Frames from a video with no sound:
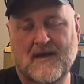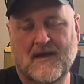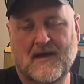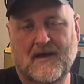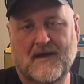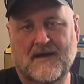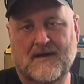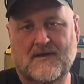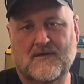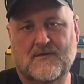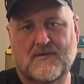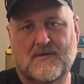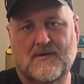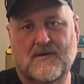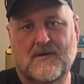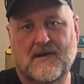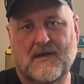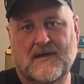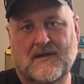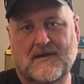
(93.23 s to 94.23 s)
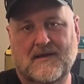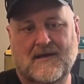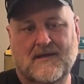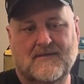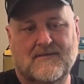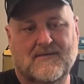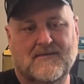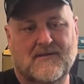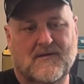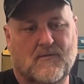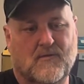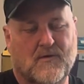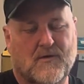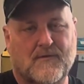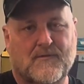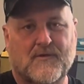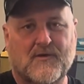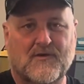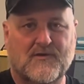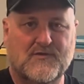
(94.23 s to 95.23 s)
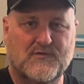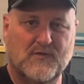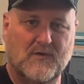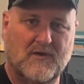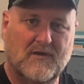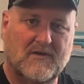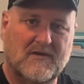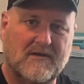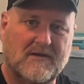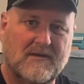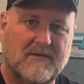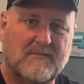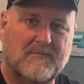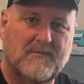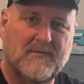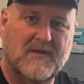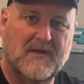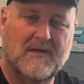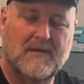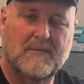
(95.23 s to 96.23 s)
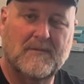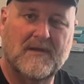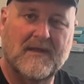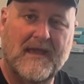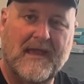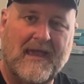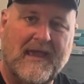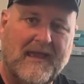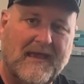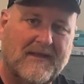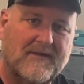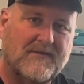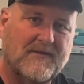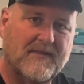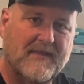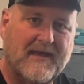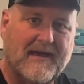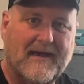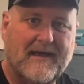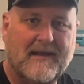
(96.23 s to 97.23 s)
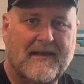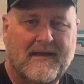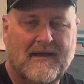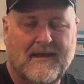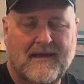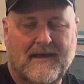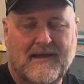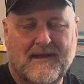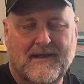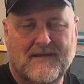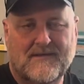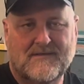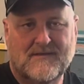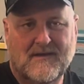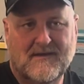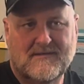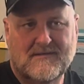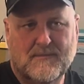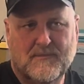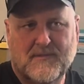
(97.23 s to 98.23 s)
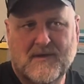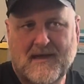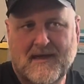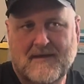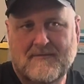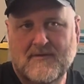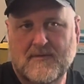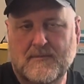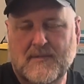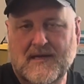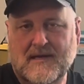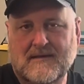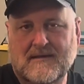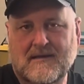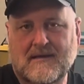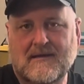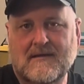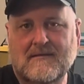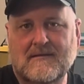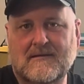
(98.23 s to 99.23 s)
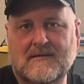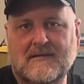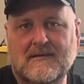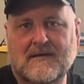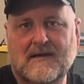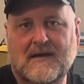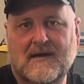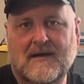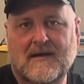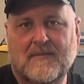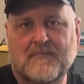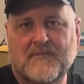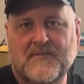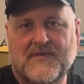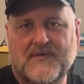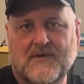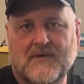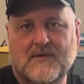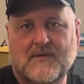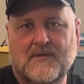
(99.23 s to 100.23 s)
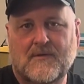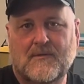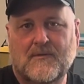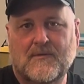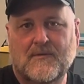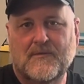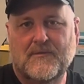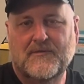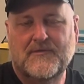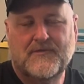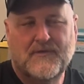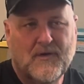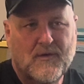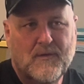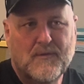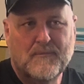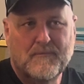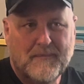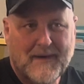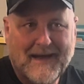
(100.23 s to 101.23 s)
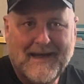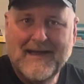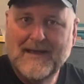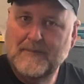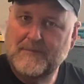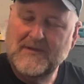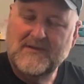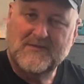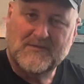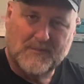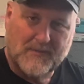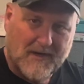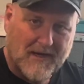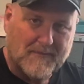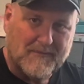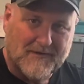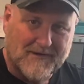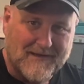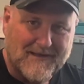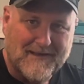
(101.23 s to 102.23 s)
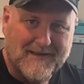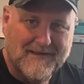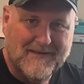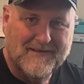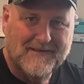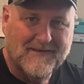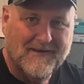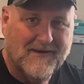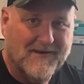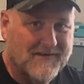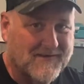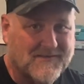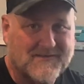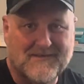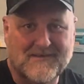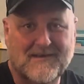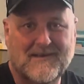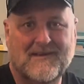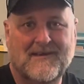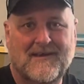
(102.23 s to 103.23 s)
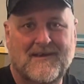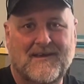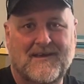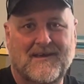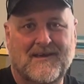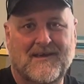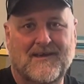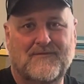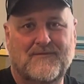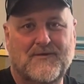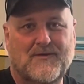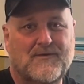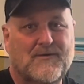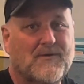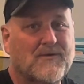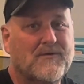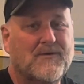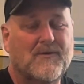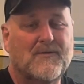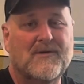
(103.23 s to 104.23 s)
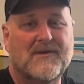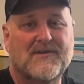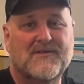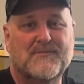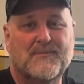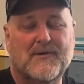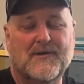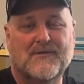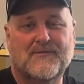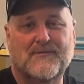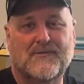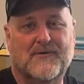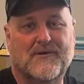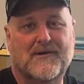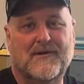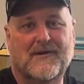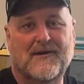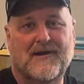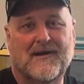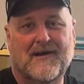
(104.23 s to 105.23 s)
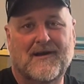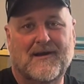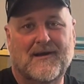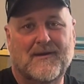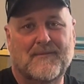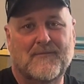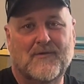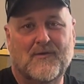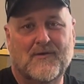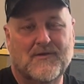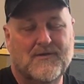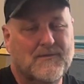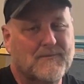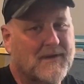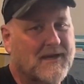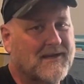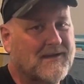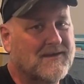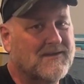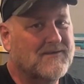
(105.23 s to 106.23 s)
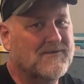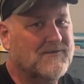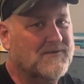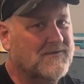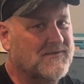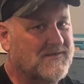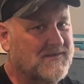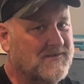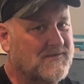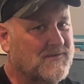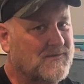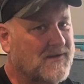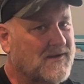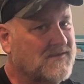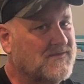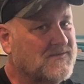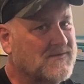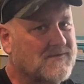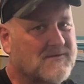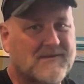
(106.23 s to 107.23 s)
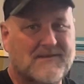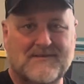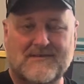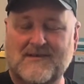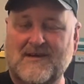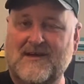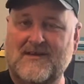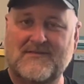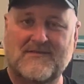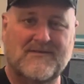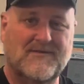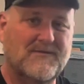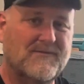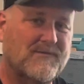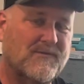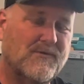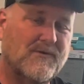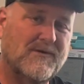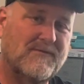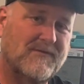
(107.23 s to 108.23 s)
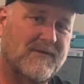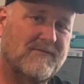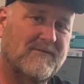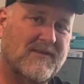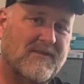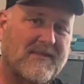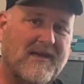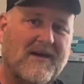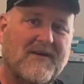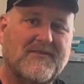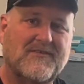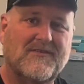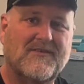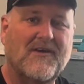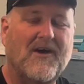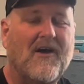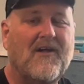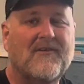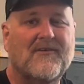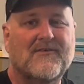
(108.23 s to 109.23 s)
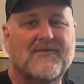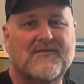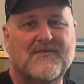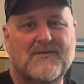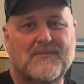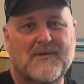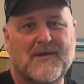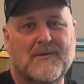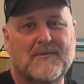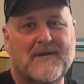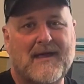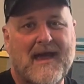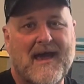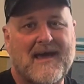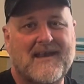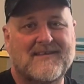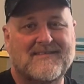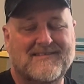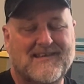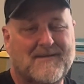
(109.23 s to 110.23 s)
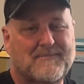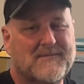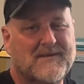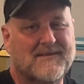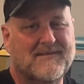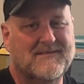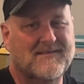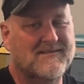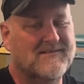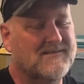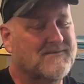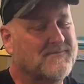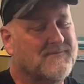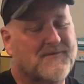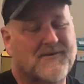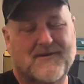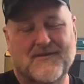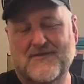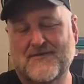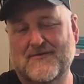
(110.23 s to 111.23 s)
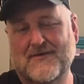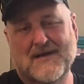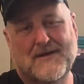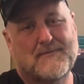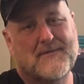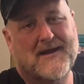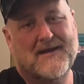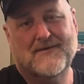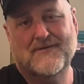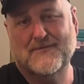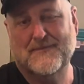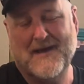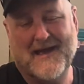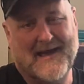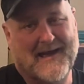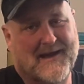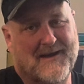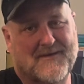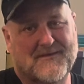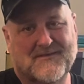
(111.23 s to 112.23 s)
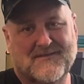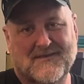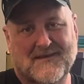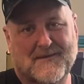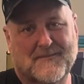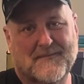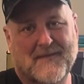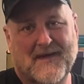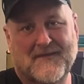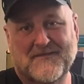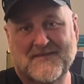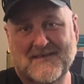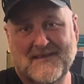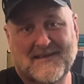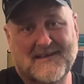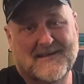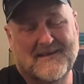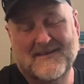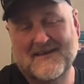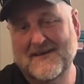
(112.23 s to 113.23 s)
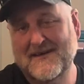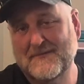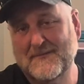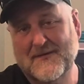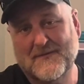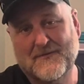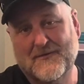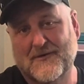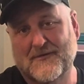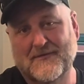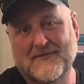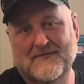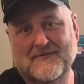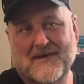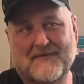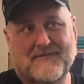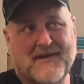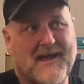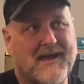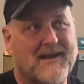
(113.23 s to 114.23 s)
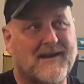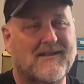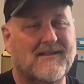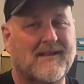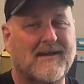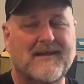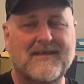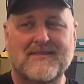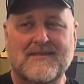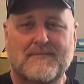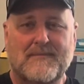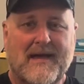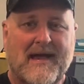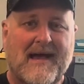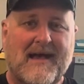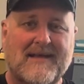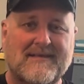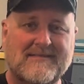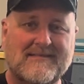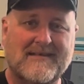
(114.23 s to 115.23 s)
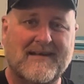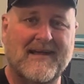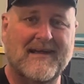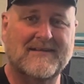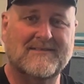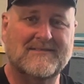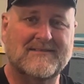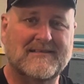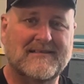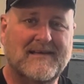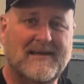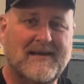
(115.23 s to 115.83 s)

in order for your soil to be able to handle that. And so that's a kind of a big deal. So don't buy a piece of property, honestly, if you don't know what it's perked for, or you might get into a situation where it's costing you $40,000-$50,000 to be able to add a septic system for a 3-bedroom house. I've seen it done before. I've had a client in the past that actually